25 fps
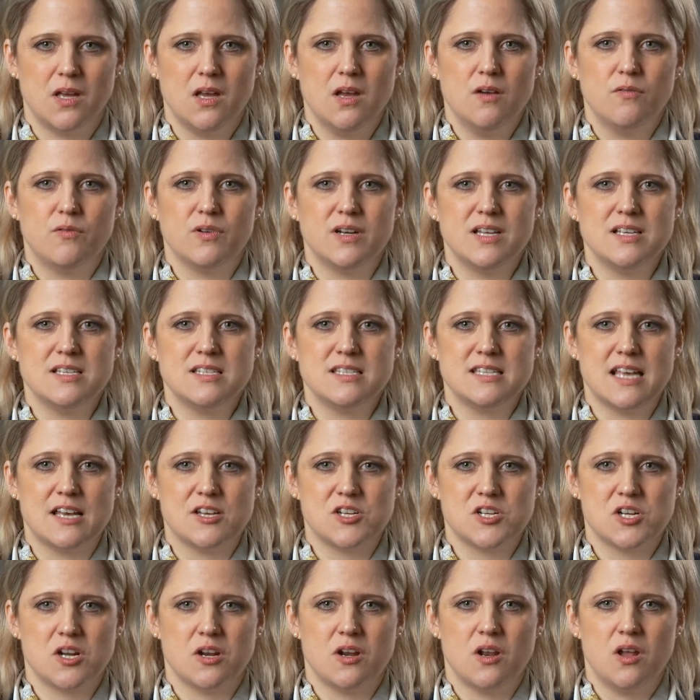For this
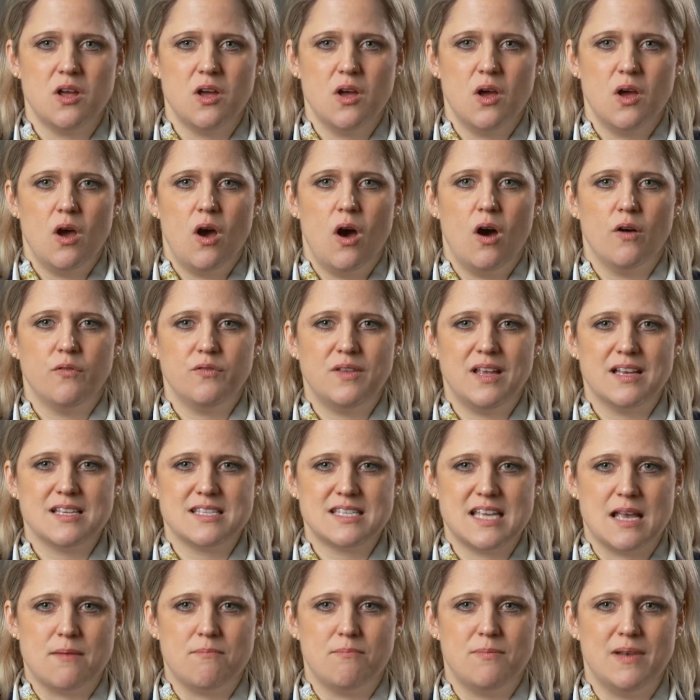session of the
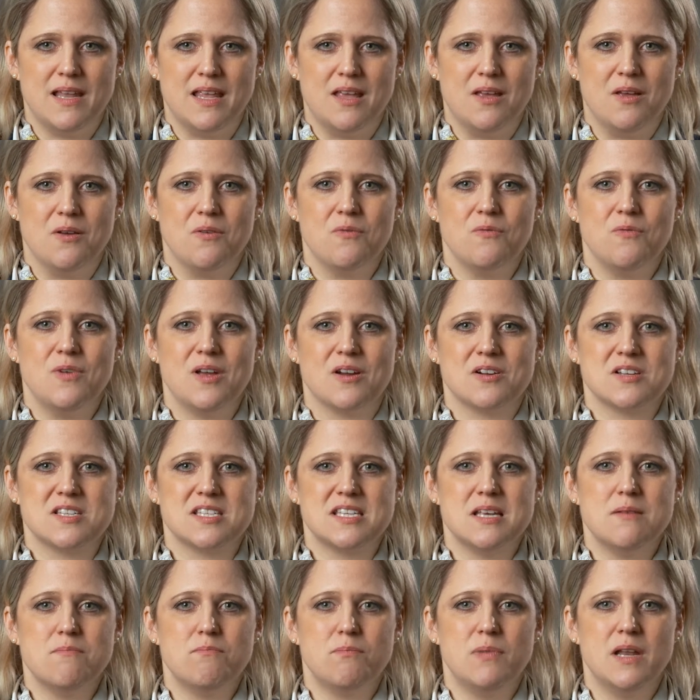Assembly, we are
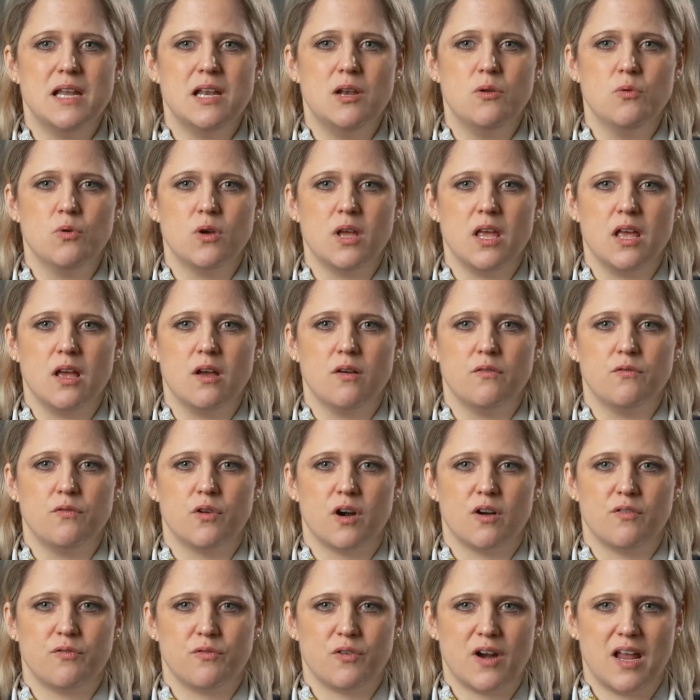simply looking for
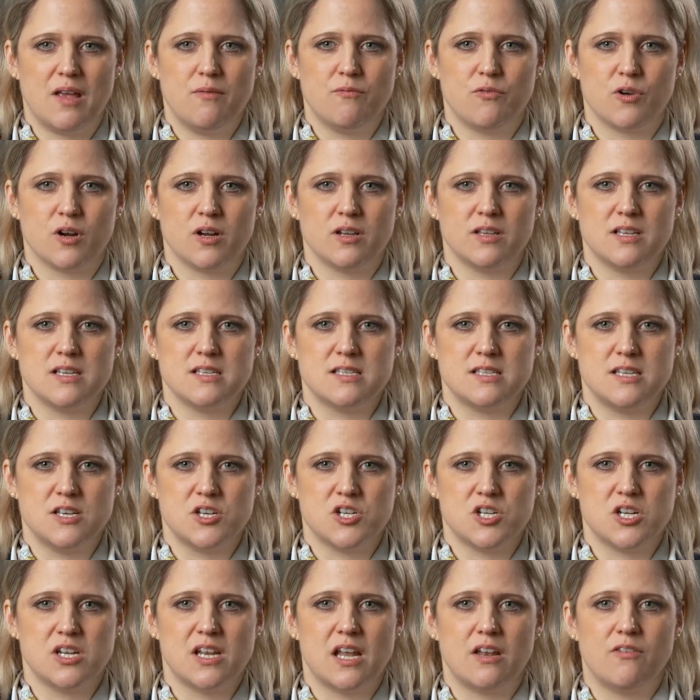a framework
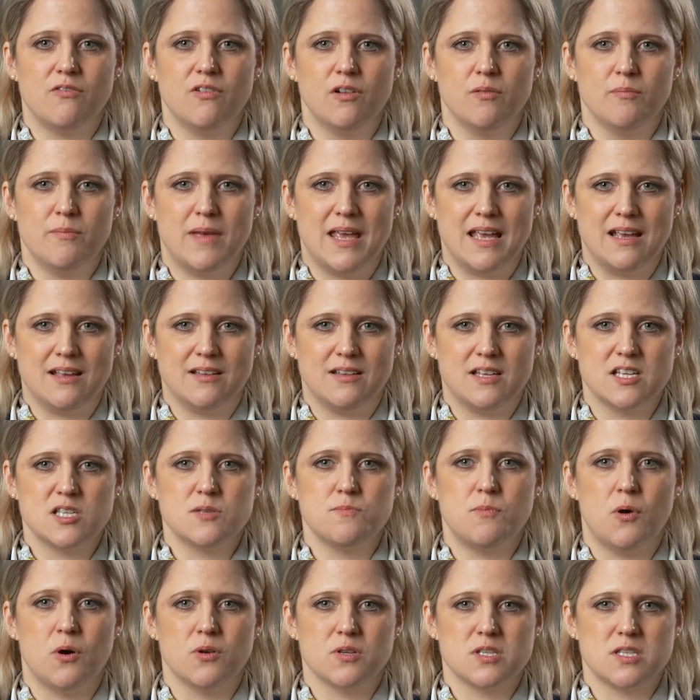decision that will make this
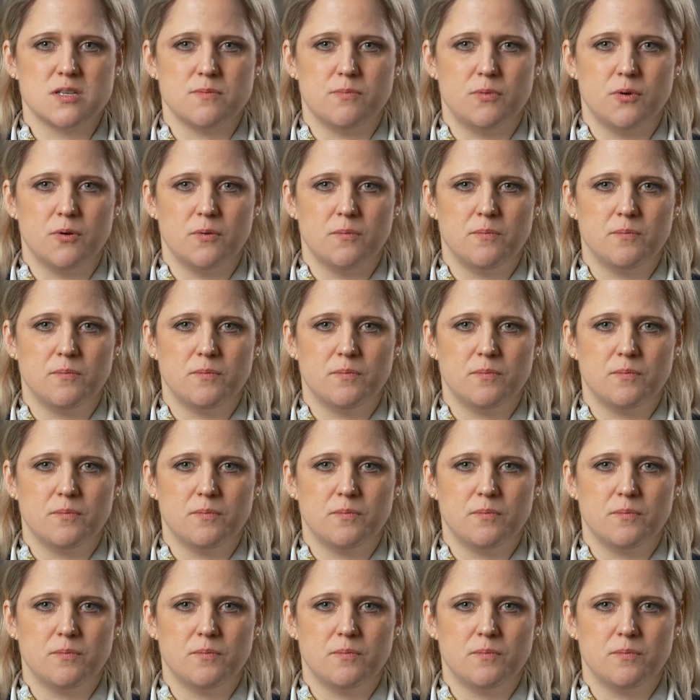possible